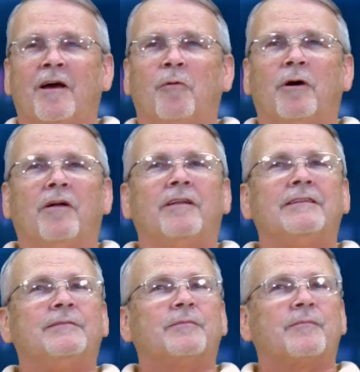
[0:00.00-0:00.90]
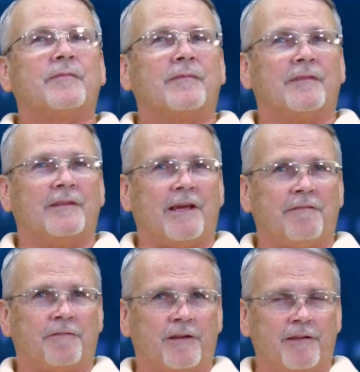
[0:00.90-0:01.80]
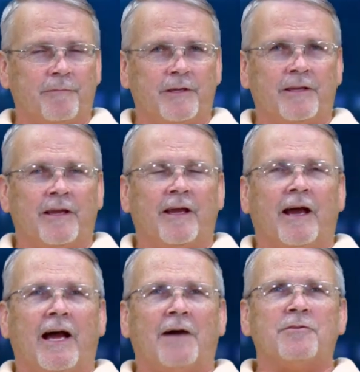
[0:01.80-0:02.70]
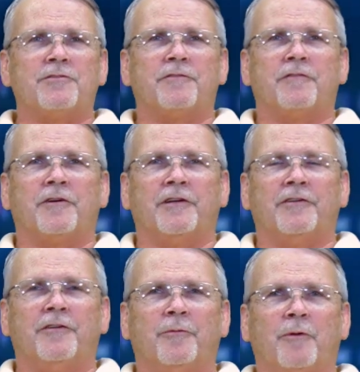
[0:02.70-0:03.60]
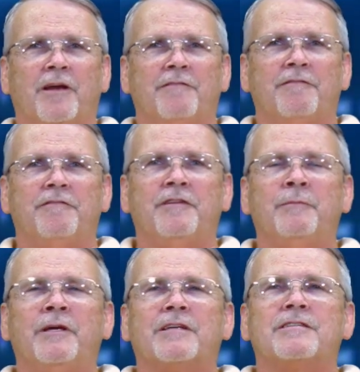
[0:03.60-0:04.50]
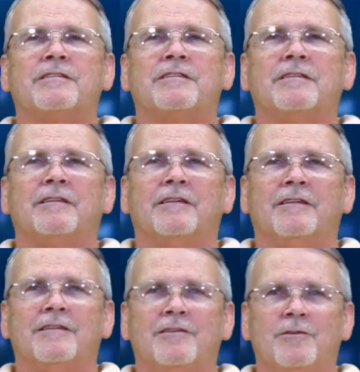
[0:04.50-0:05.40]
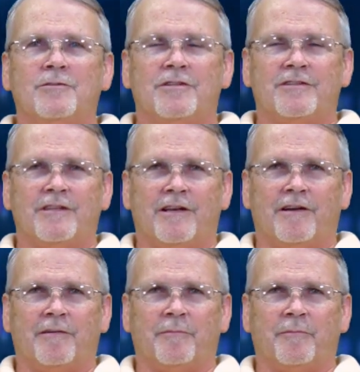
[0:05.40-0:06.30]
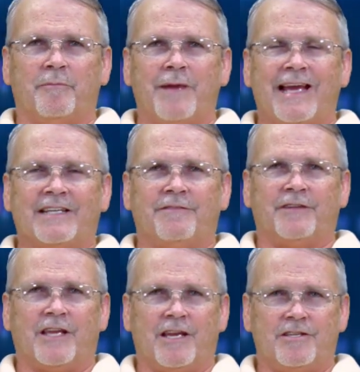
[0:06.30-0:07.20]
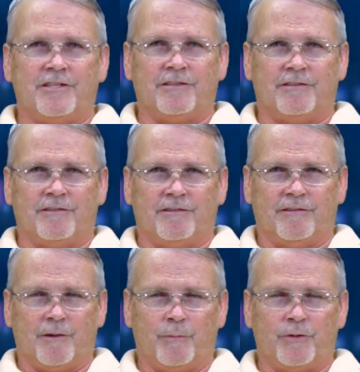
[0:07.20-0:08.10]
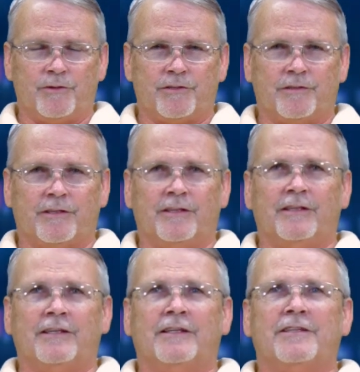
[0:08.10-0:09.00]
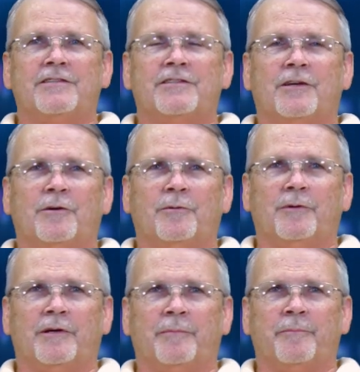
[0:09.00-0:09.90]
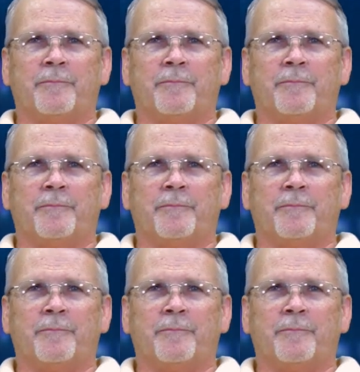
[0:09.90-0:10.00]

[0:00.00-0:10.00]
Well, Dave, forgive me. I was referring to the way vMix uses their magnification numbers. So,